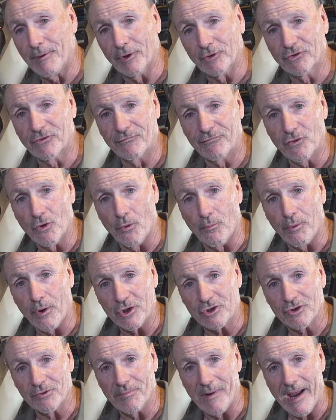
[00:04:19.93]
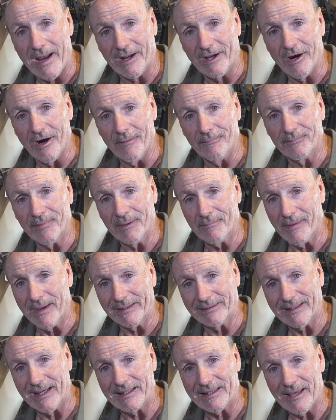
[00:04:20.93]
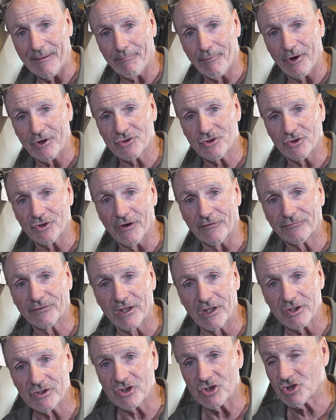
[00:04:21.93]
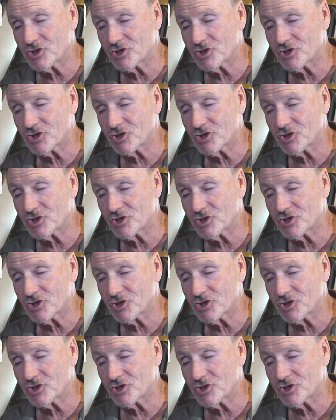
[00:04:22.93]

build some fuel pressure back up and maintain that pressure enough to get us a